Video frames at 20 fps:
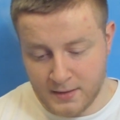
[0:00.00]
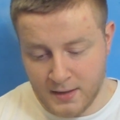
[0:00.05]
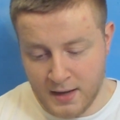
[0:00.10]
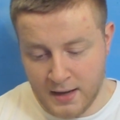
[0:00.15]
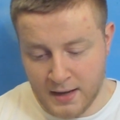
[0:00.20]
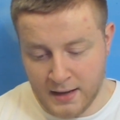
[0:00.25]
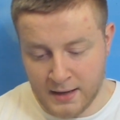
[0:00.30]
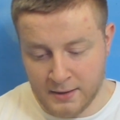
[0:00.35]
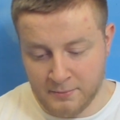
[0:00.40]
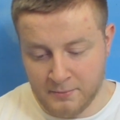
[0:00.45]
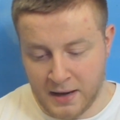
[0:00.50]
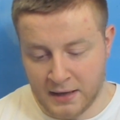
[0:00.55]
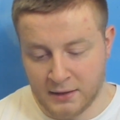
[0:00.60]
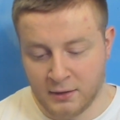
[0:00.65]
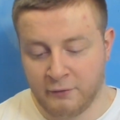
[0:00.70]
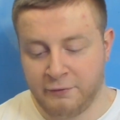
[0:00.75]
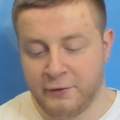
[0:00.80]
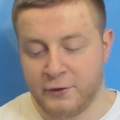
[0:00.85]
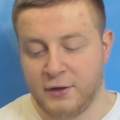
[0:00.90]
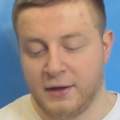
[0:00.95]
I
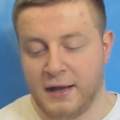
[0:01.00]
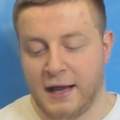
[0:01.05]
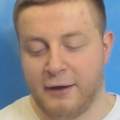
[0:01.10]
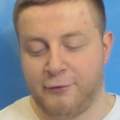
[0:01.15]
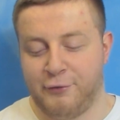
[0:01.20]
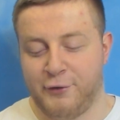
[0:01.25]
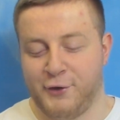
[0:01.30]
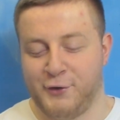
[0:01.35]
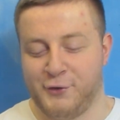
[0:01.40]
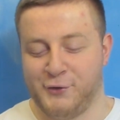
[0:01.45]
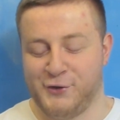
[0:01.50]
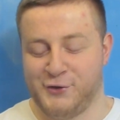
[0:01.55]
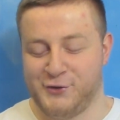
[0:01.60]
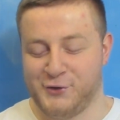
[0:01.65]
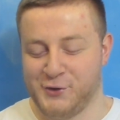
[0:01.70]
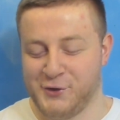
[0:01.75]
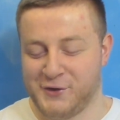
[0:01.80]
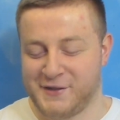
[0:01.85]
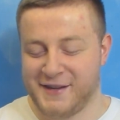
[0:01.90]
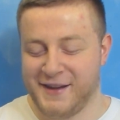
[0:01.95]
love how you laugh at your own
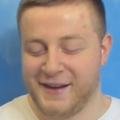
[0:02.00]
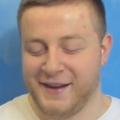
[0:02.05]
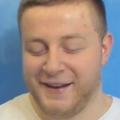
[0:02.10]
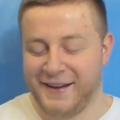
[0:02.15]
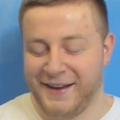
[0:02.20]
jokes.